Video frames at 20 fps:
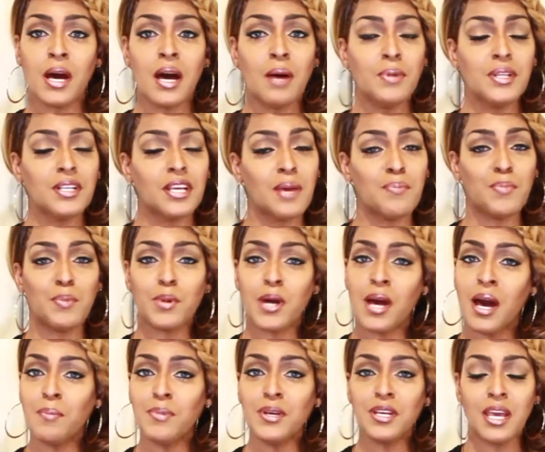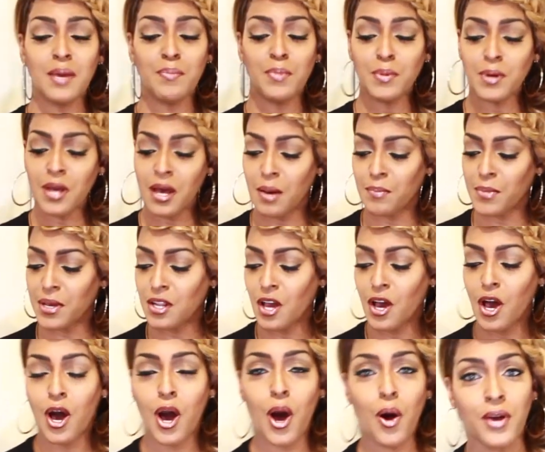coming, keep them coming, keep them coming.
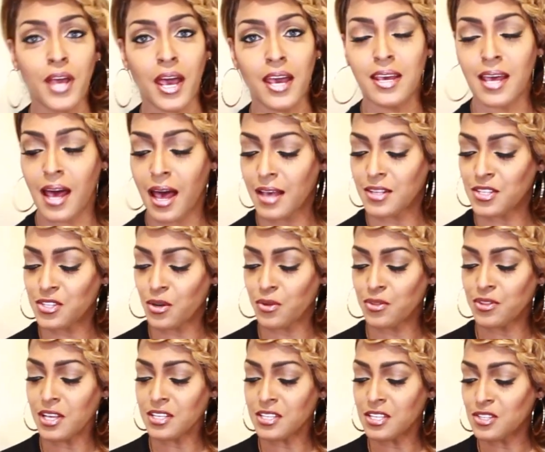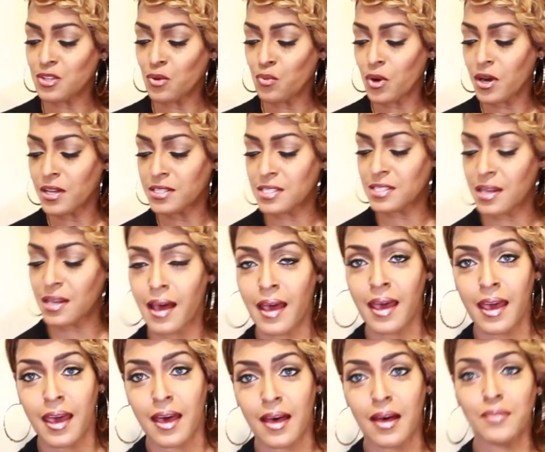Okay, guys, so this is the ones that I
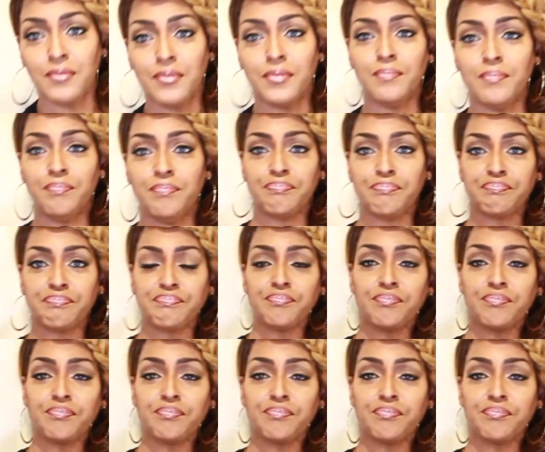have.